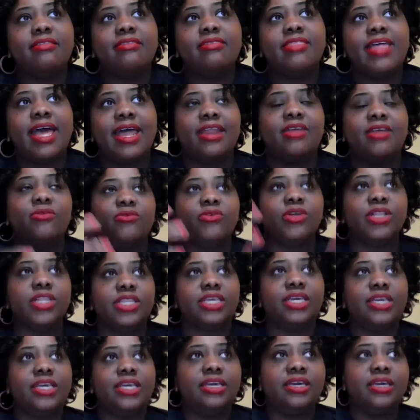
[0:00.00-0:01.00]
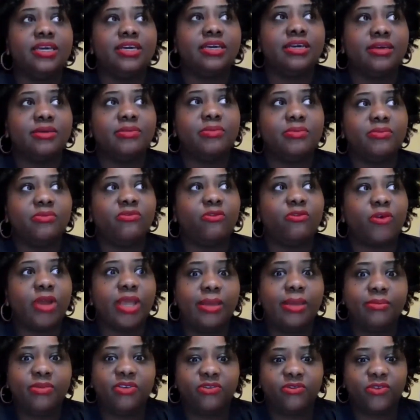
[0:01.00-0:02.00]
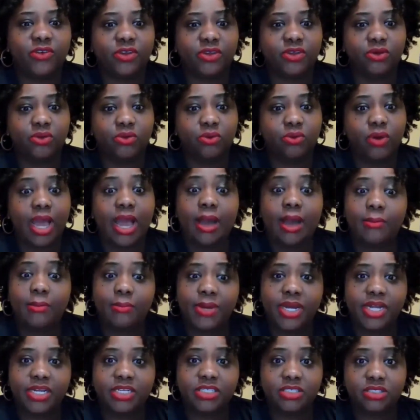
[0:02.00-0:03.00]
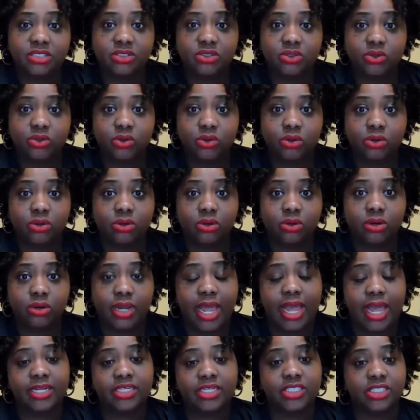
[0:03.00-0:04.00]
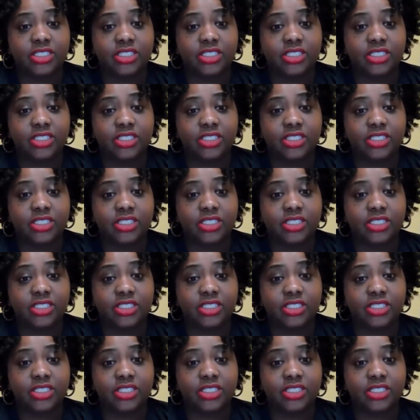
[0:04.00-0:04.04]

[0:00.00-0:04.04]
that it really framed for you how much not